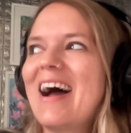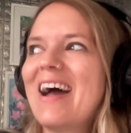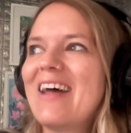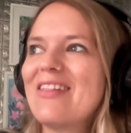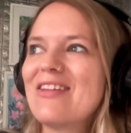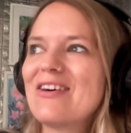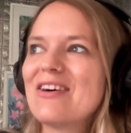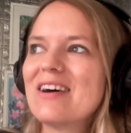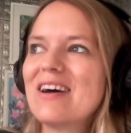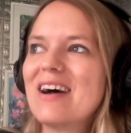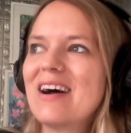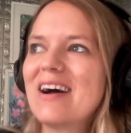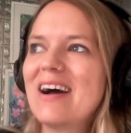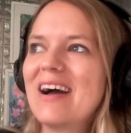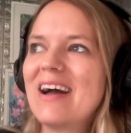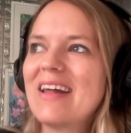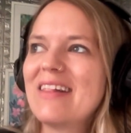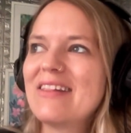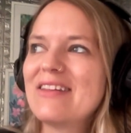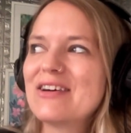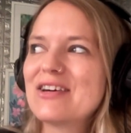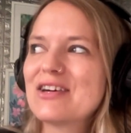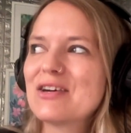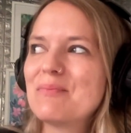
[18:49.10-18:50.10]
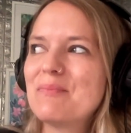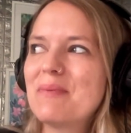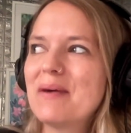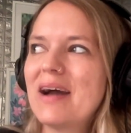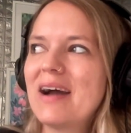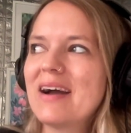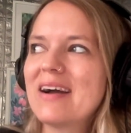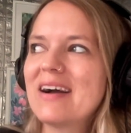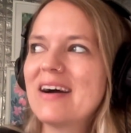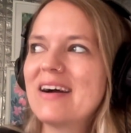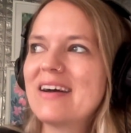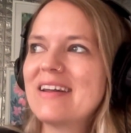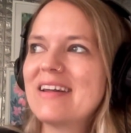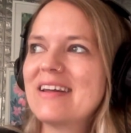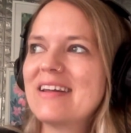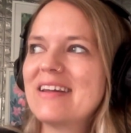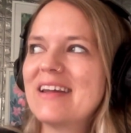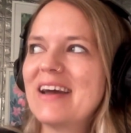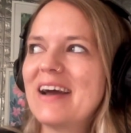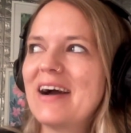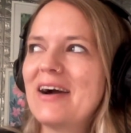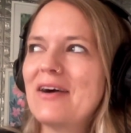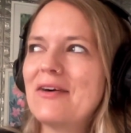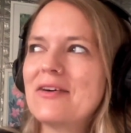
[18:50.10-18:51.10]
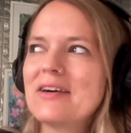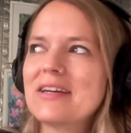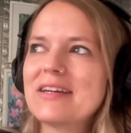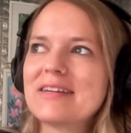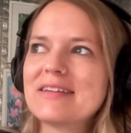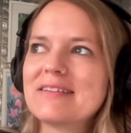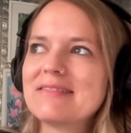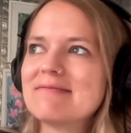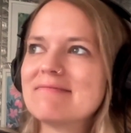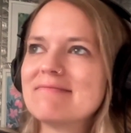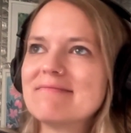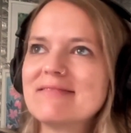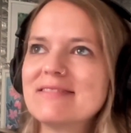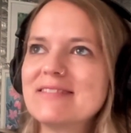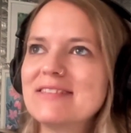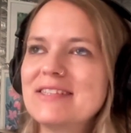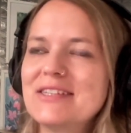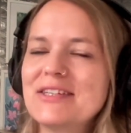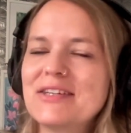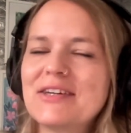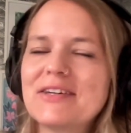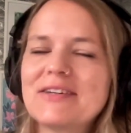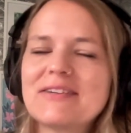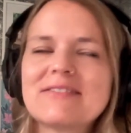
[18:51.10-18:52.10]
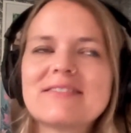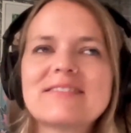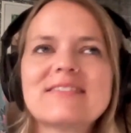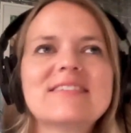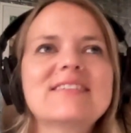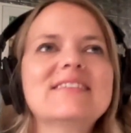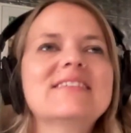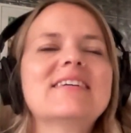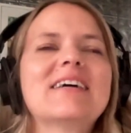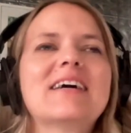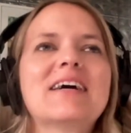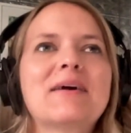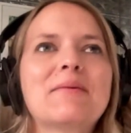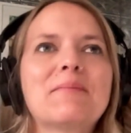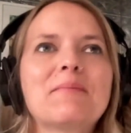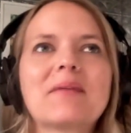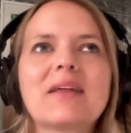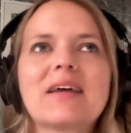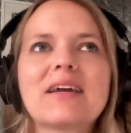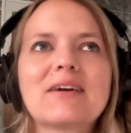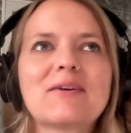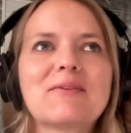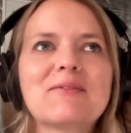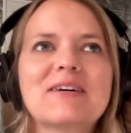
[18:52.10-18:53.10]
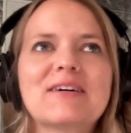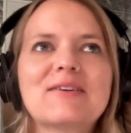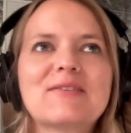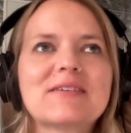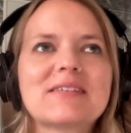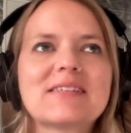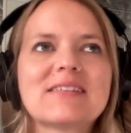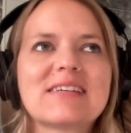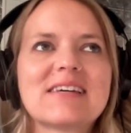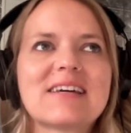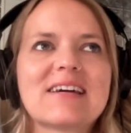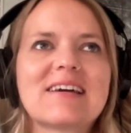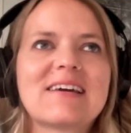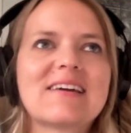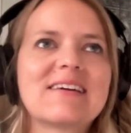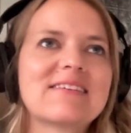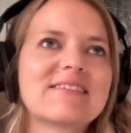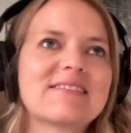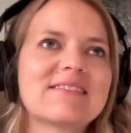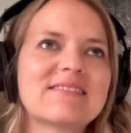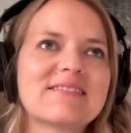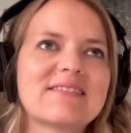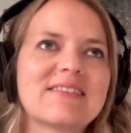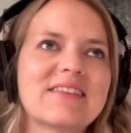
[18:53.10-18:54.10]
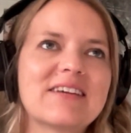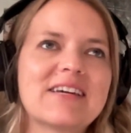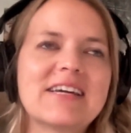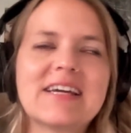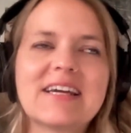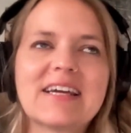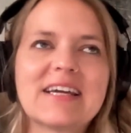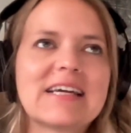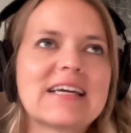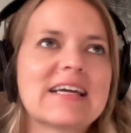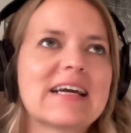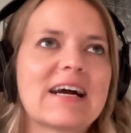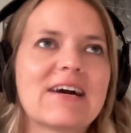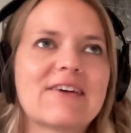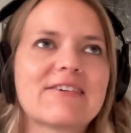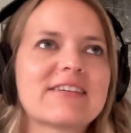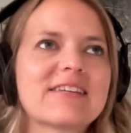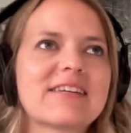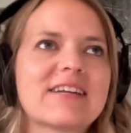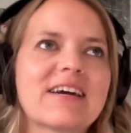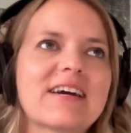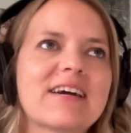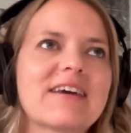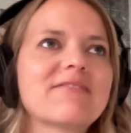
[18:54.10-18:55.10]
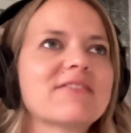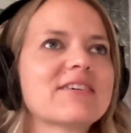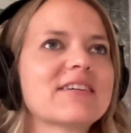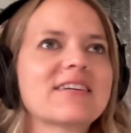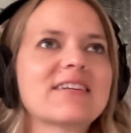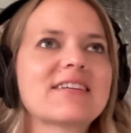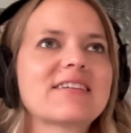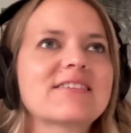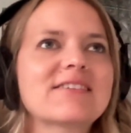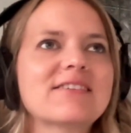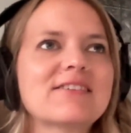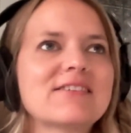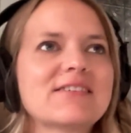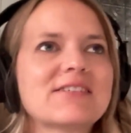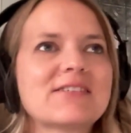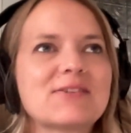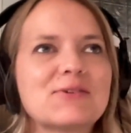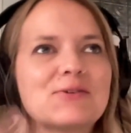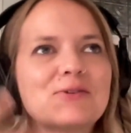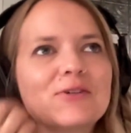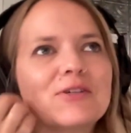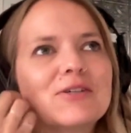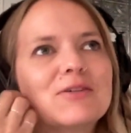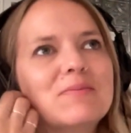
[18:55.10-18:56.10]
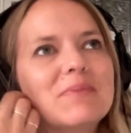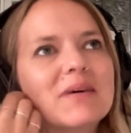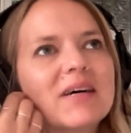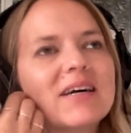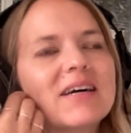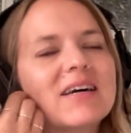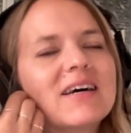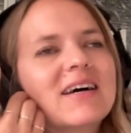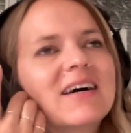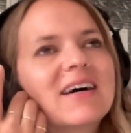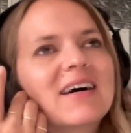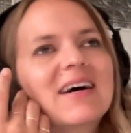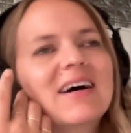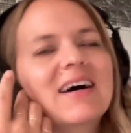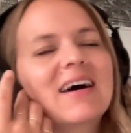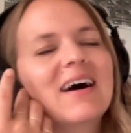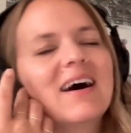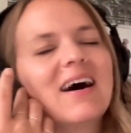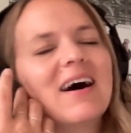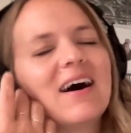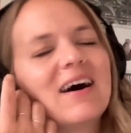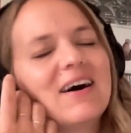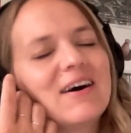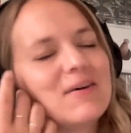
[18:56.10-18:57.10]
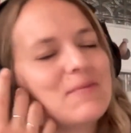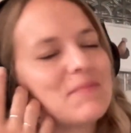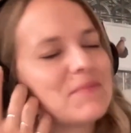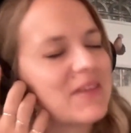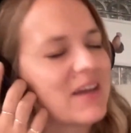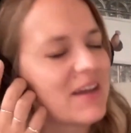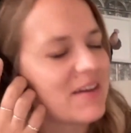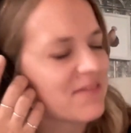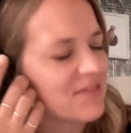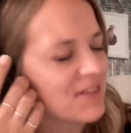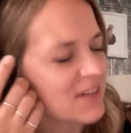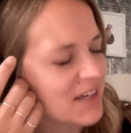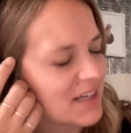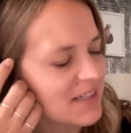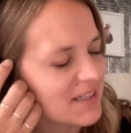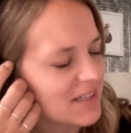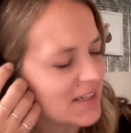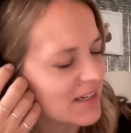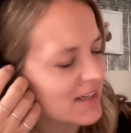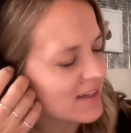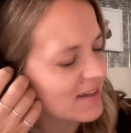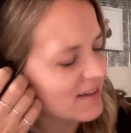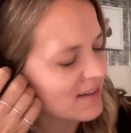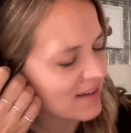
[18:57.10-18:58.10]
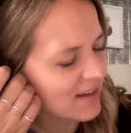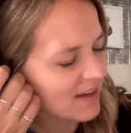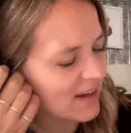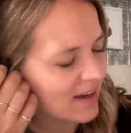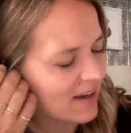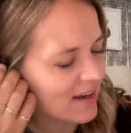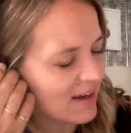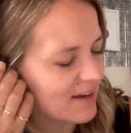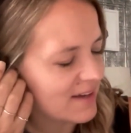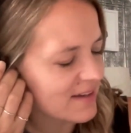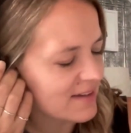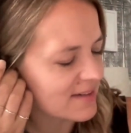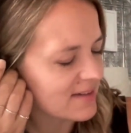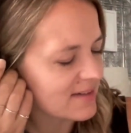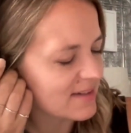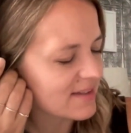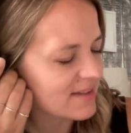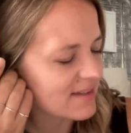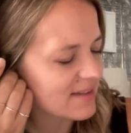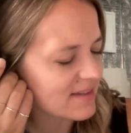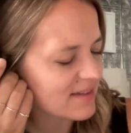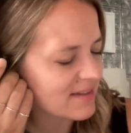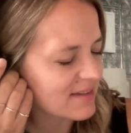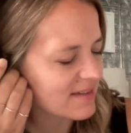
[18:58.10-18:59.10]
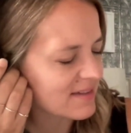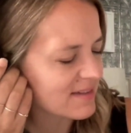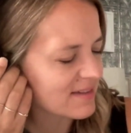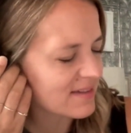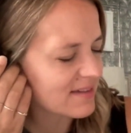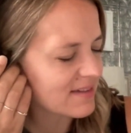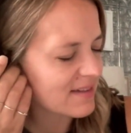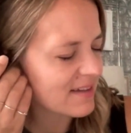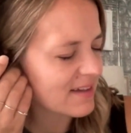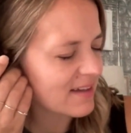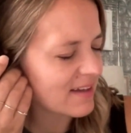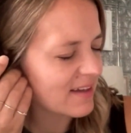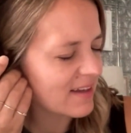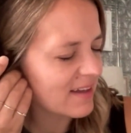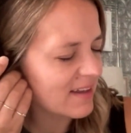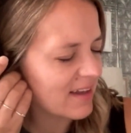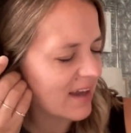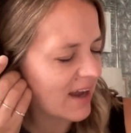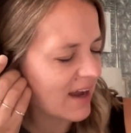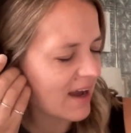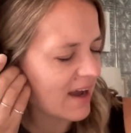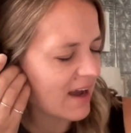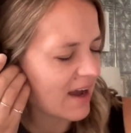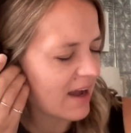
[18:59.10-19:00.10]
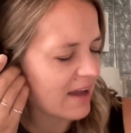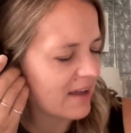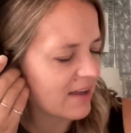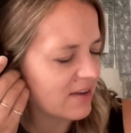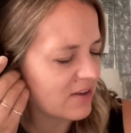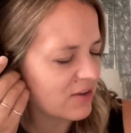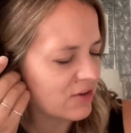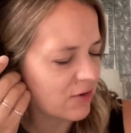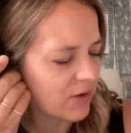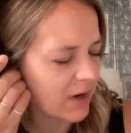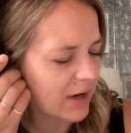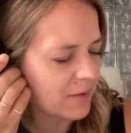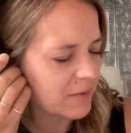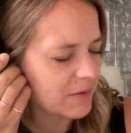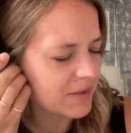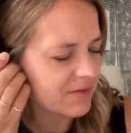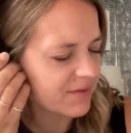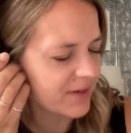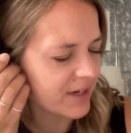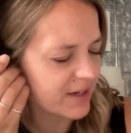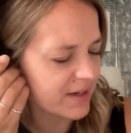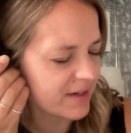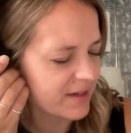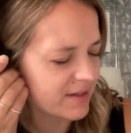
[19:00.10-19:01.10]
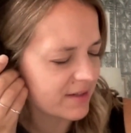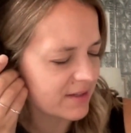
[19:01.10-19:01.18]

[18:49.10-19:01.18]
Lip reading: look back on it now and, you know, I'm like, what was I thinking? How did I ever get into this school? But thankfully I did. And yeah, I was very